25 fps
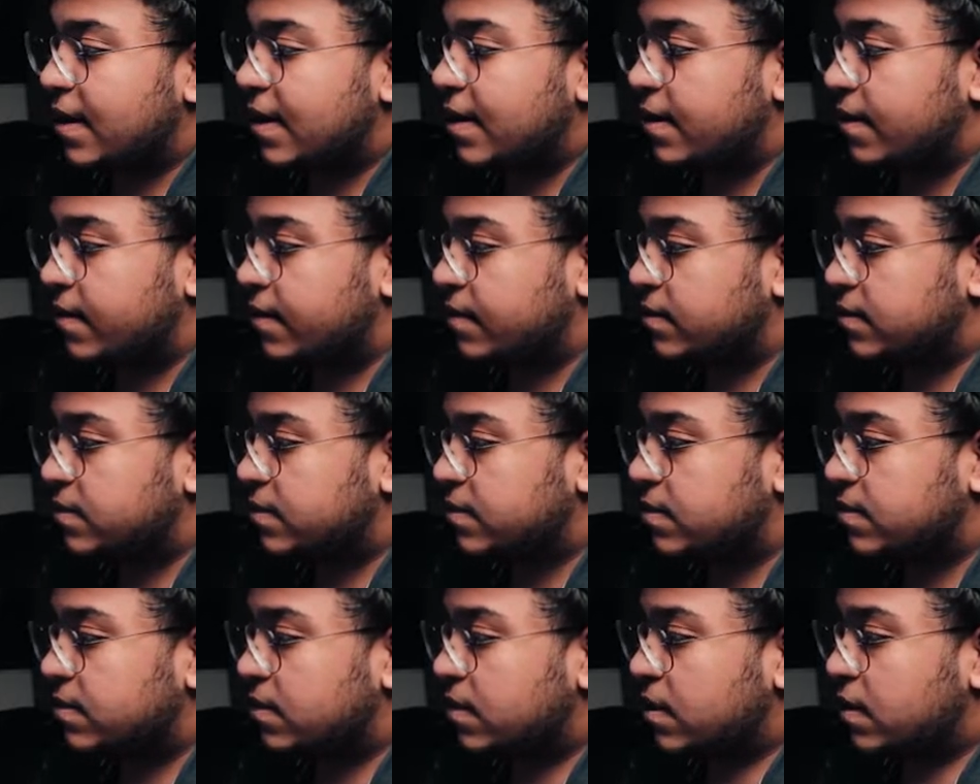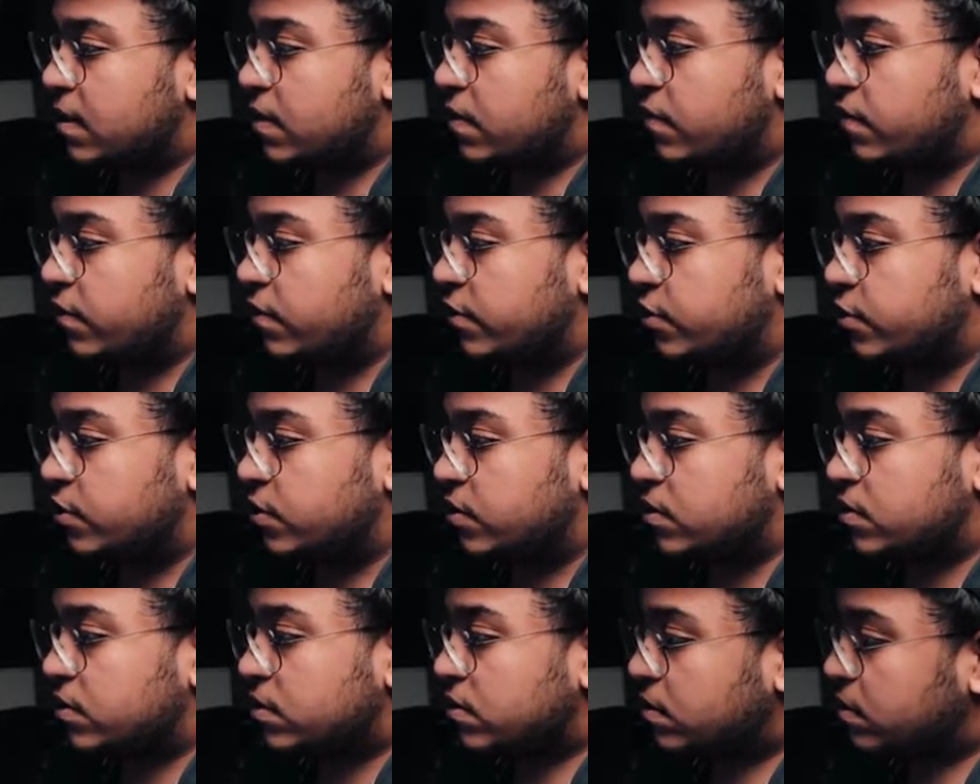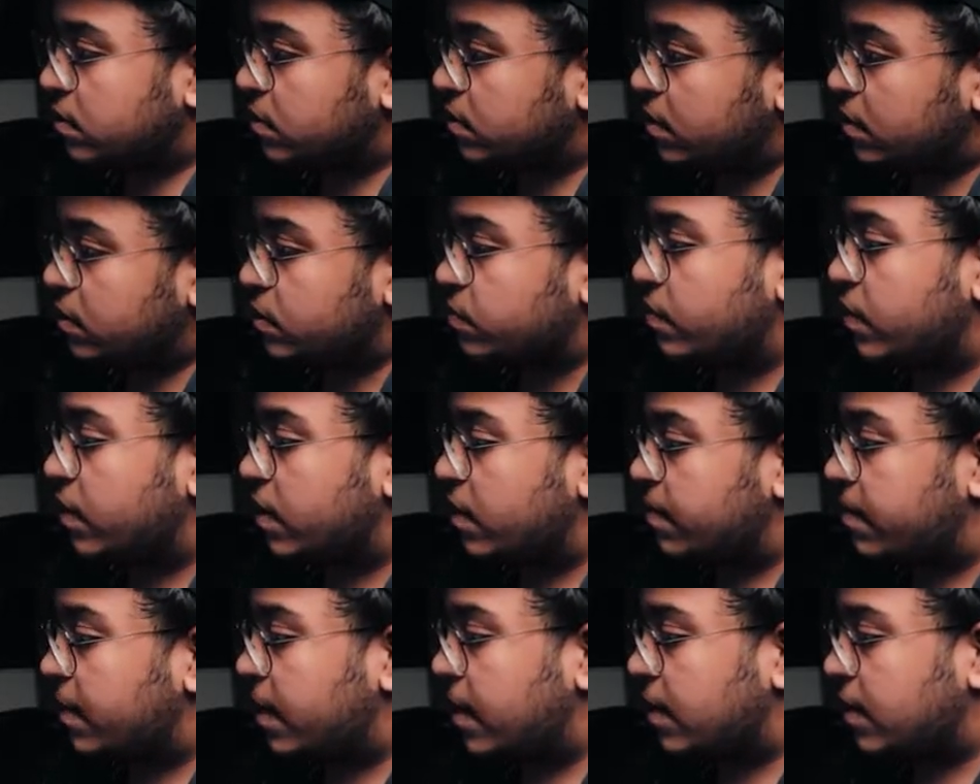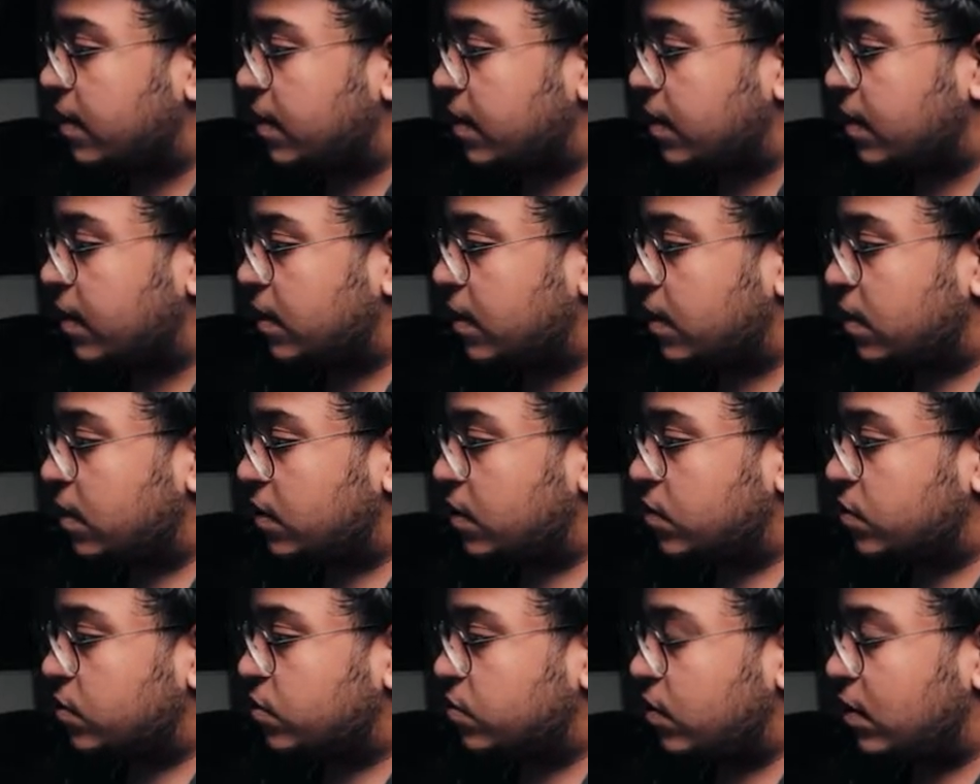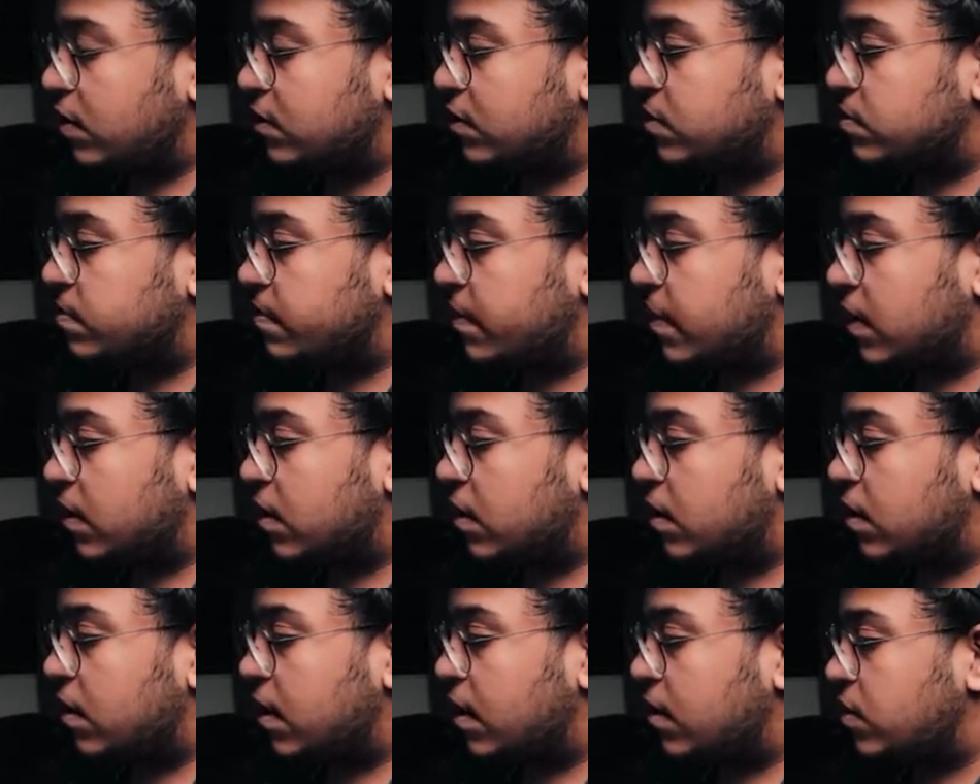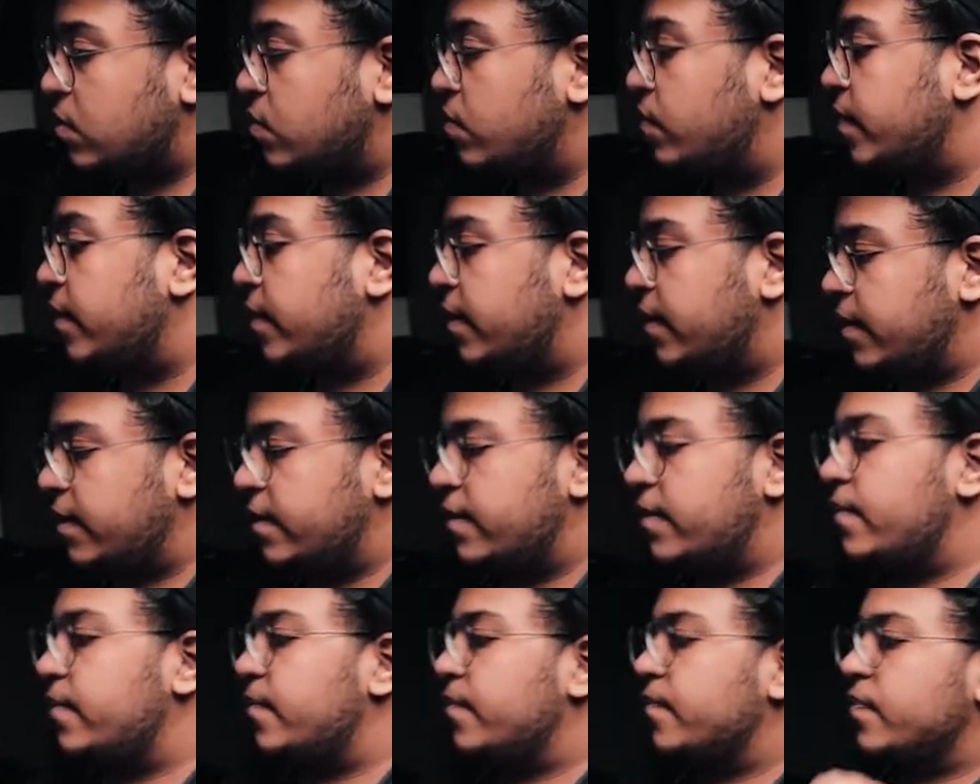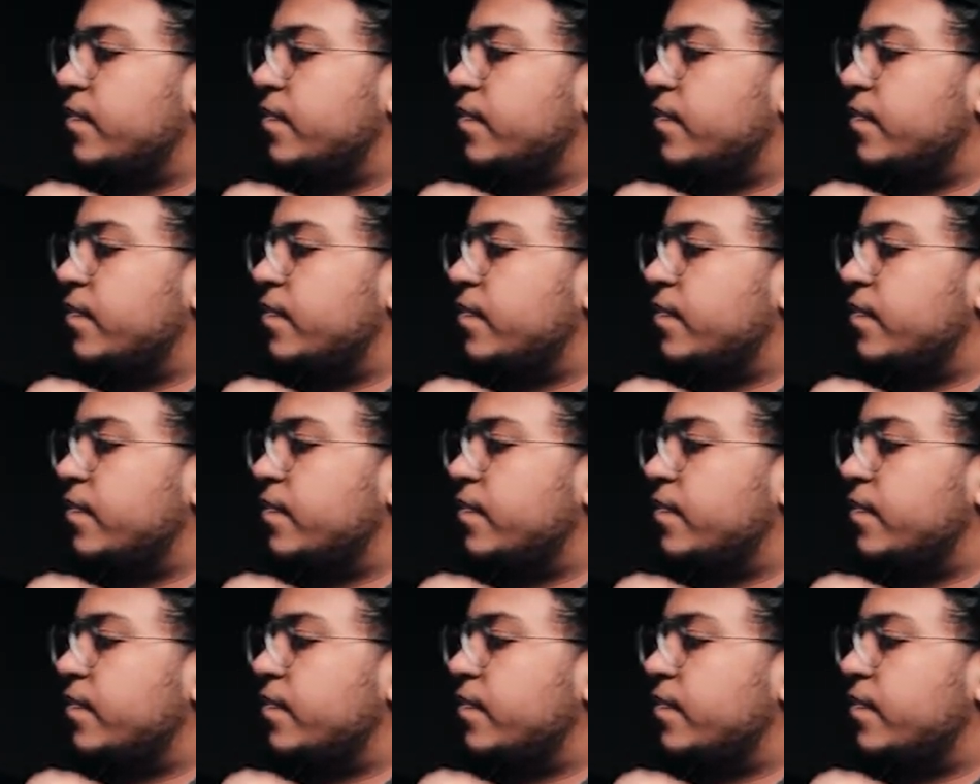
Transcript: enters, which is this one apparently. So I'll just make a cut over here,